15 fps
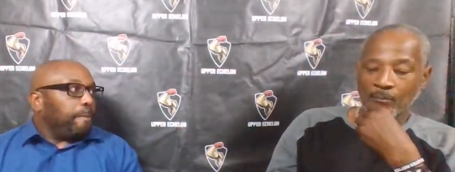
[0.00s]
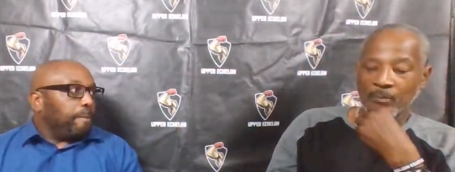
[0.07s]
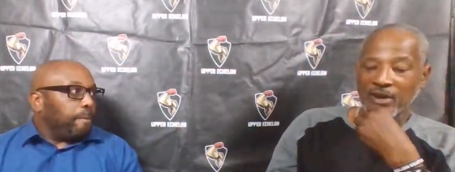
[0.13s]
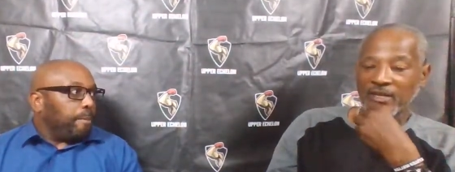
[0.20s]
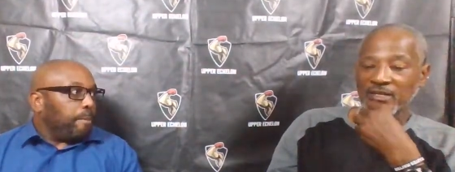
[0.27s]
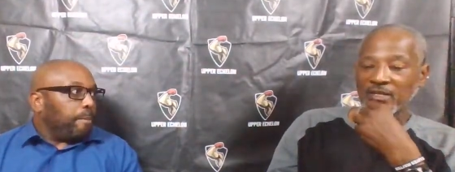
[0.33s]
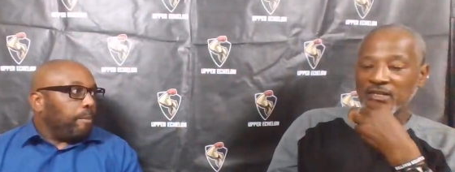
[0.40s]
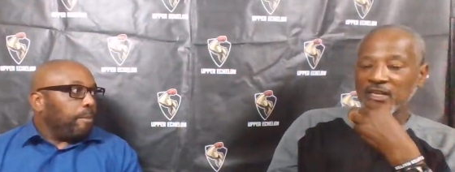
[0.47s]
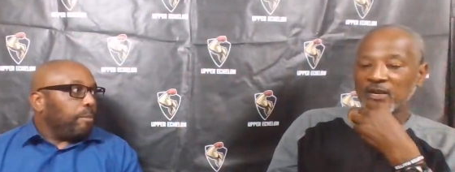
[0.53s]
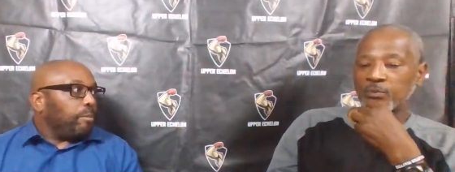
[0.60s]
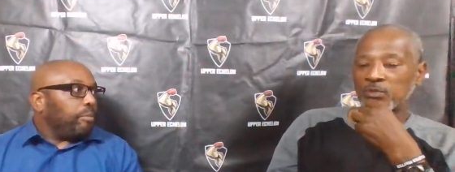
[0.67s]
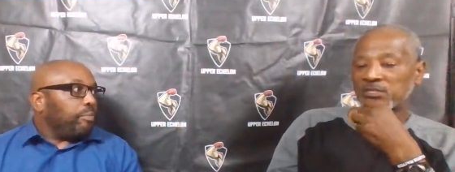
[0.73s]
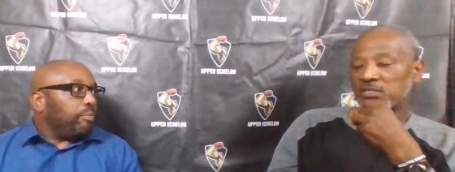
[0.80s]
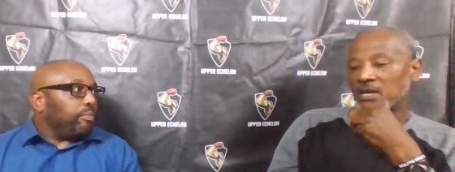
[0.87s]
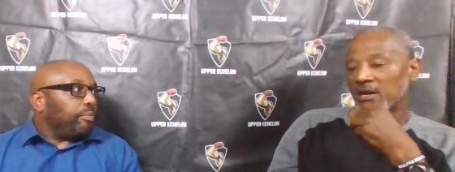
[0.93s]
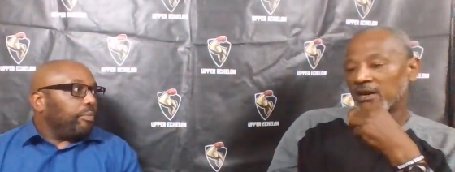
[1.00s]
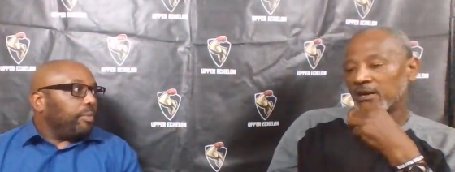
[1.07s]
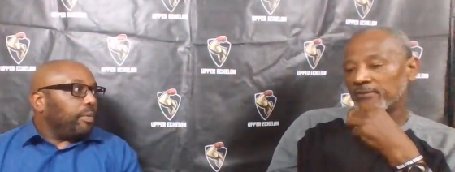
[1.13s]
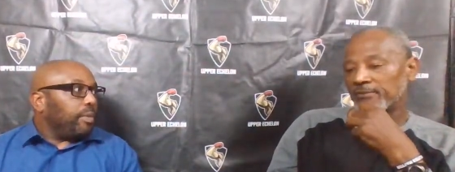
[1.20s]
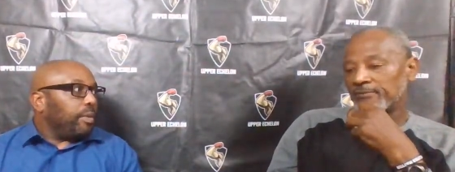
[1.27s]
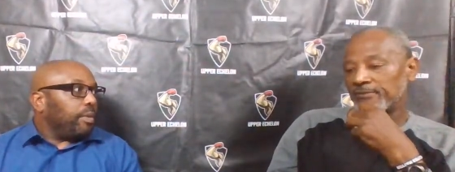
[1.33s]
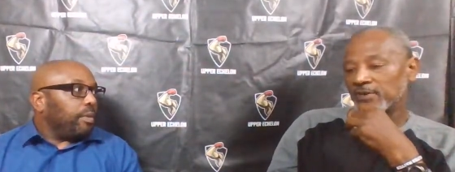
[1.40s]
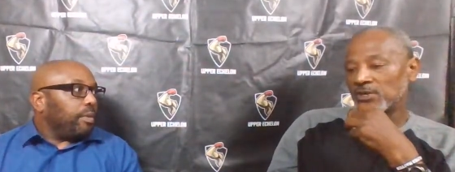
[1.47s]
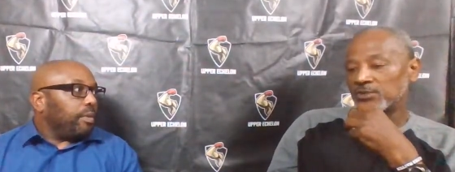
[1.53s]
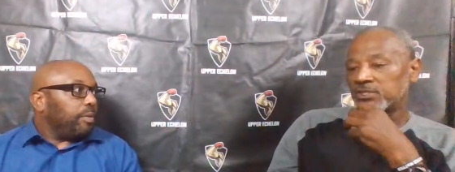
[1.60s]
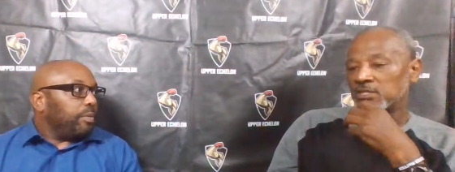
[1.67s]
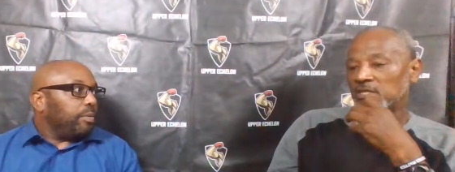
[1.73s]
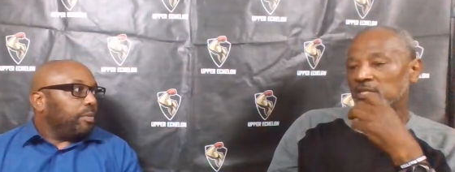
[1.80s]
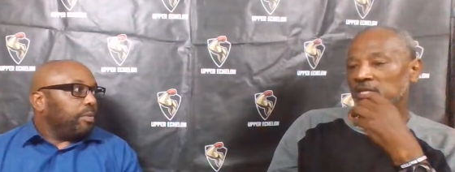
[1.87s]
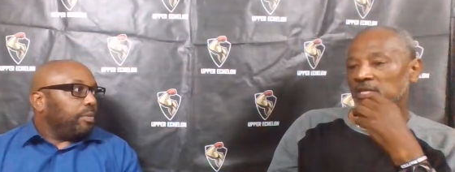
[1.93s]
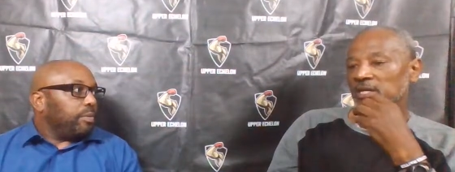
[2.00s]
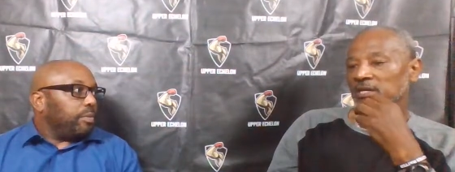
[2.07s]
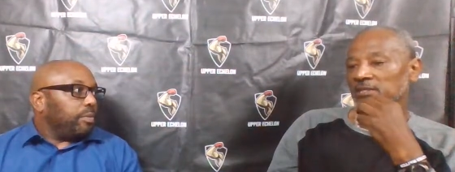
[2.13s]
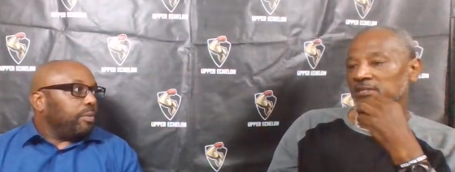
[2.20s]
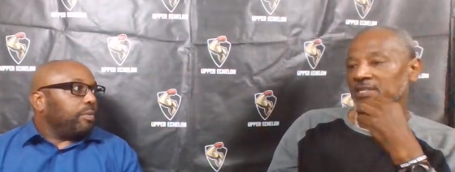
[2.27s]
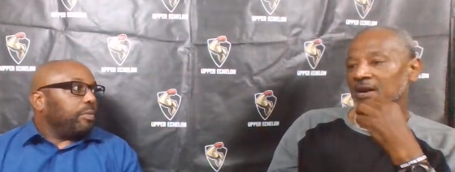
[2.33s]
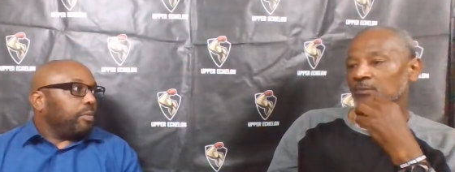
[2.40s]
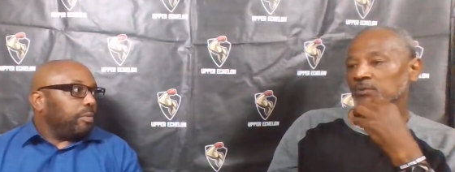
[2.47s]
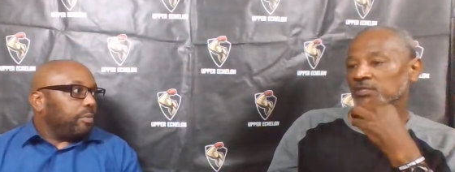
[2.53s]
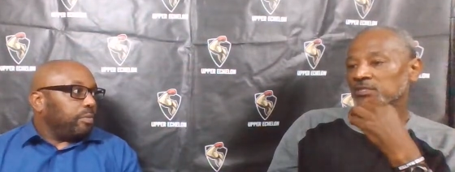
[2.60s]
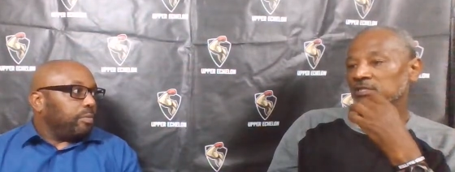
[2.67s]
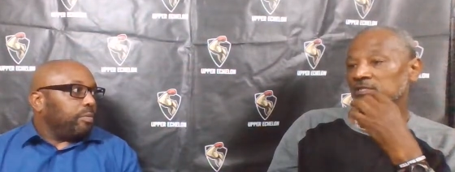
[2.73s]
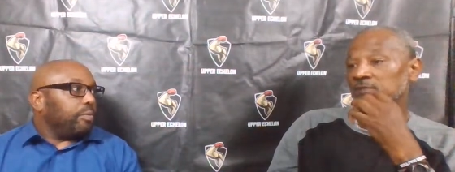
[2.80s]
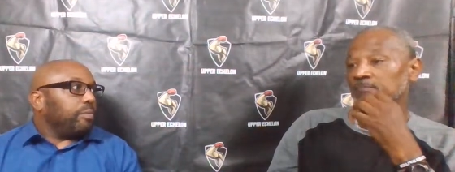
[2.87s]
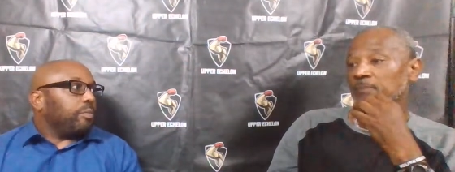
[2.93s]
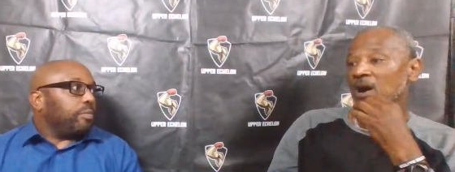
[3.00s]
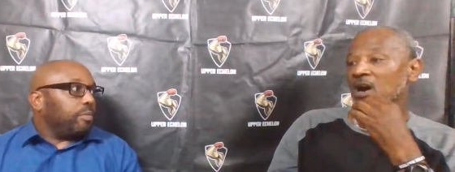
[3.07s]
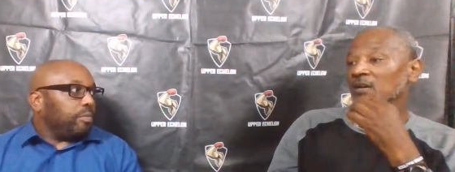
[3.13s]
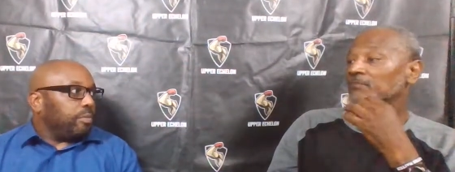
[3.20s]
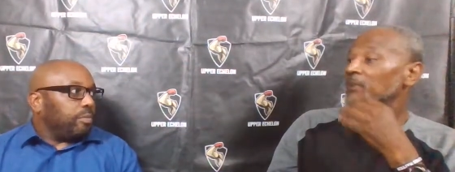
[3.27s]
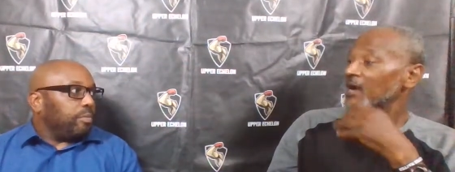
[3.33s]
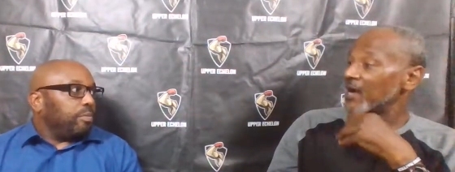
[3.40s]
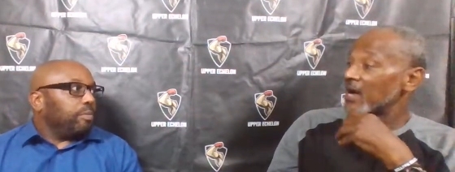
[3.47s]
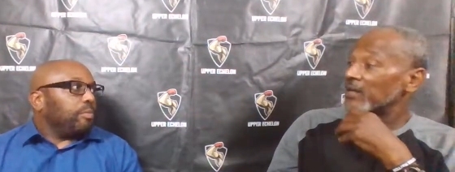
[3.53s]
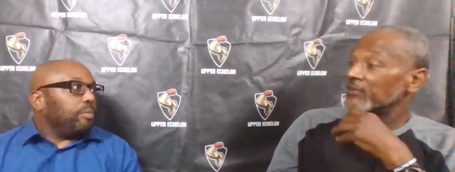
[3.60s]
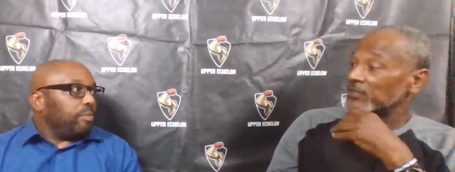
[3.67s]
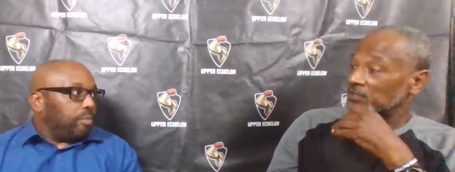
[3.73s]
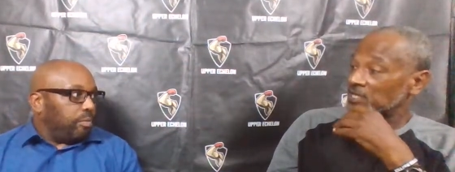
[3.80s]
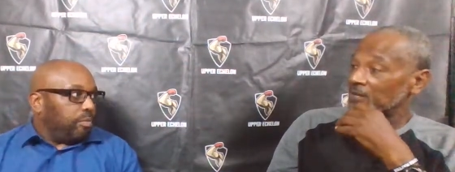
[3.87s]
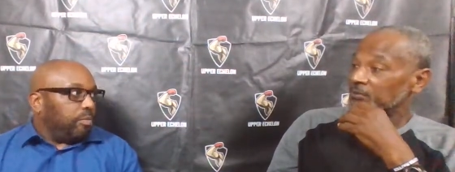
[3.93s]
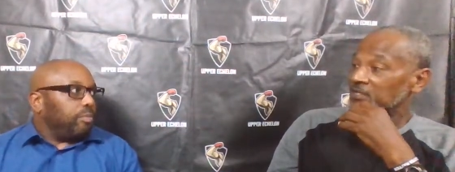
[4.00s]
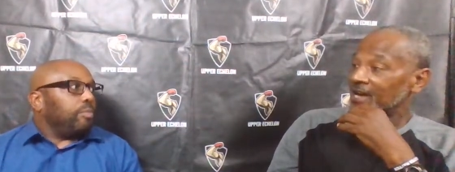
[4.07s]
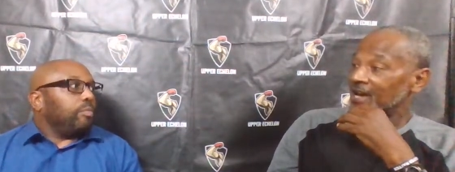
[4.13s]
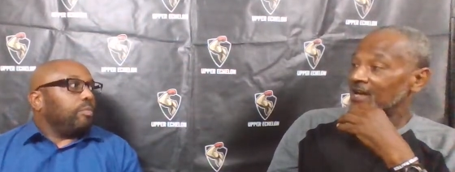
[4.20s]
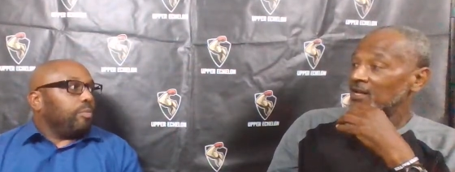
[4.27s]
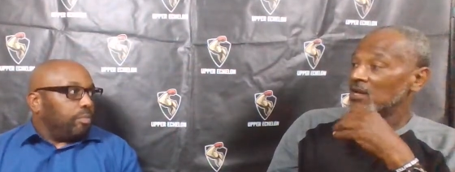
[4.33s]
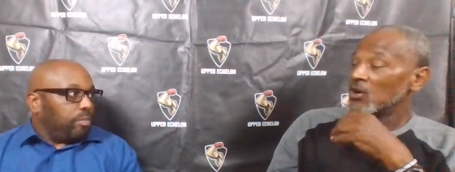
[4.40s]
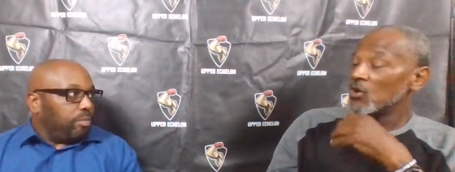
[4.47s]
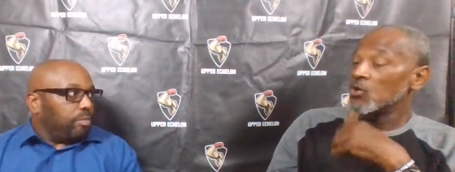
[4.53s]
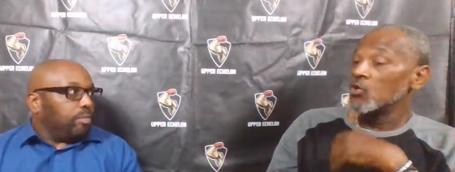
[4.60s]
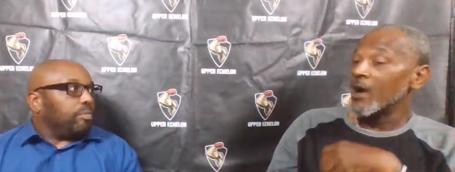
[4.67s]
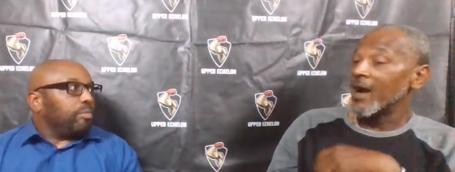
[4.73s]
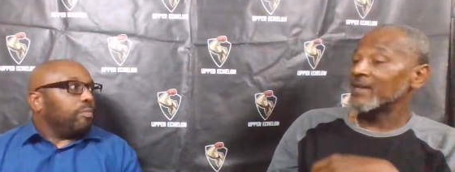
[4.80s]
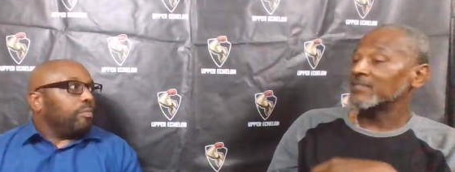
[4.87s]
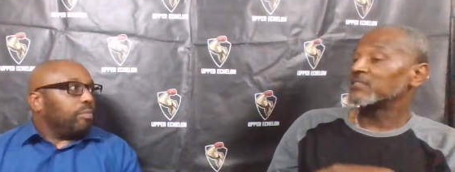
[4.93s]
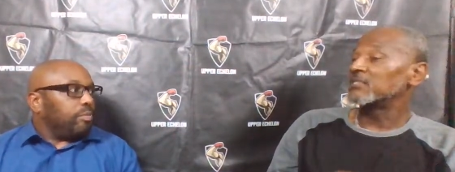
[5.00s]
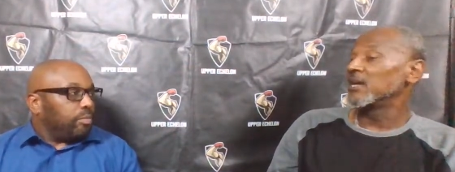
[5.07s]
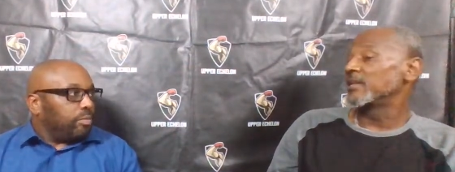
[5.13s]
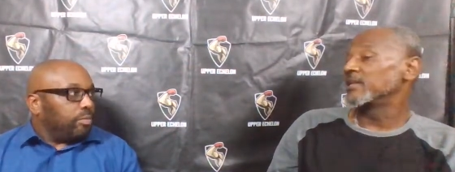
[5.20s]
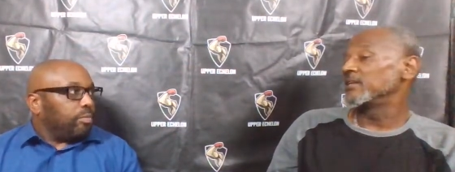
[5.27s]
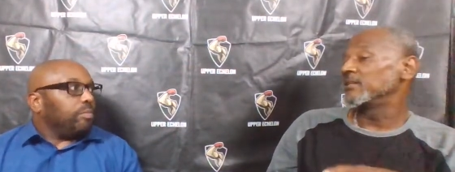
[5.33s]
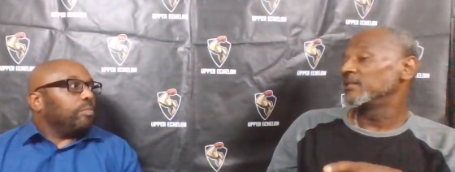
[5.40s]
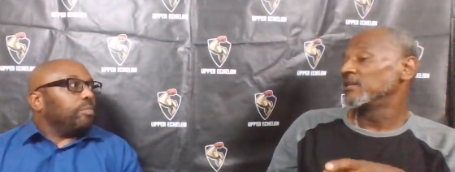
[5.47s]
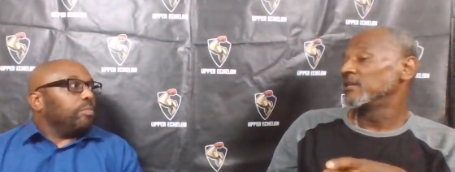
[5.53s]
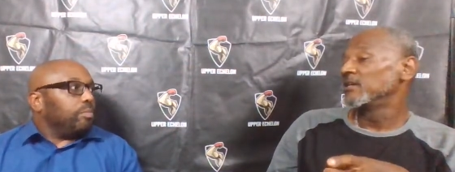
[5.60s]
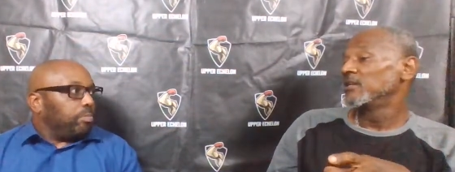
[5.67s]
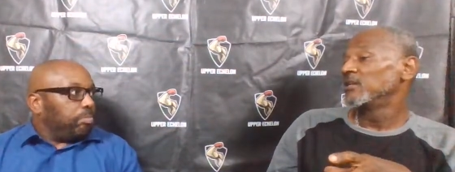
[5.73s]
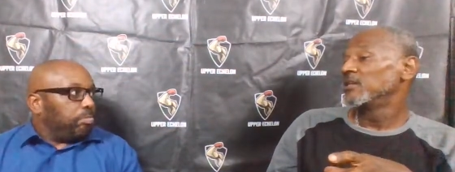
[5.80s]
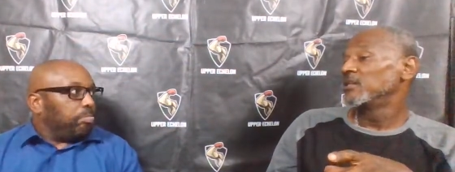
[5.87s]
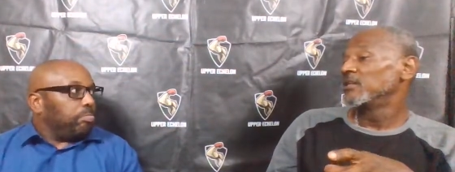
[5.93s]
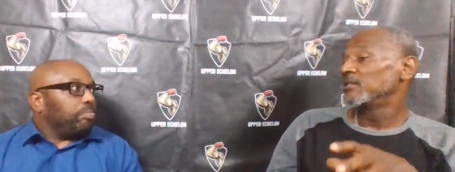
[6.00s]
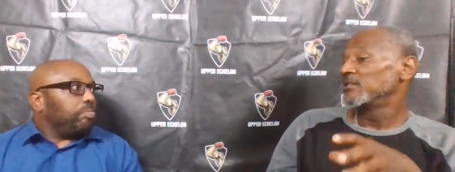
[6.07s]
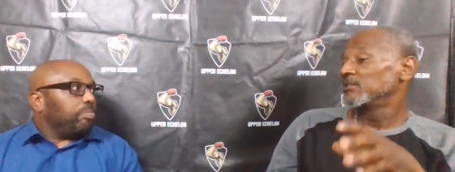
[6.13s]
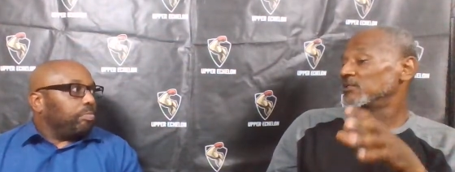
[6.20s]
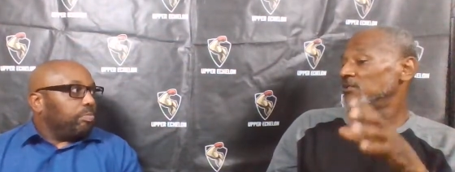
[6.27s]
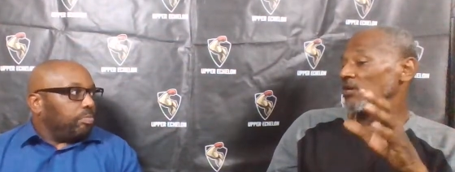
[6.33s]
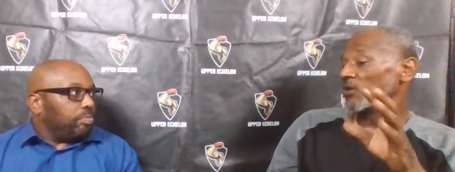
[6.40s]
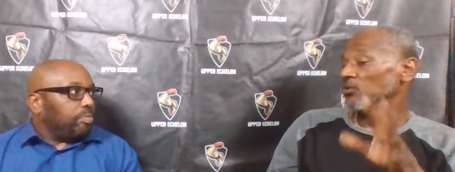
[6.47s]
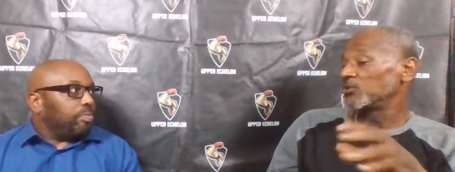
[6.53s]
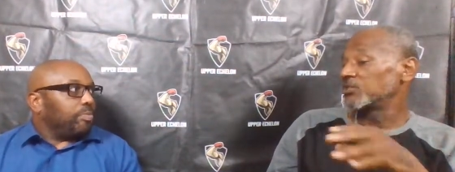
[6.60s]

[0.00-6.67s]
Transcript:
Speaker 1: But it was uh, Phil Chenier that was the spark behind the jump shot, who I studied, you know,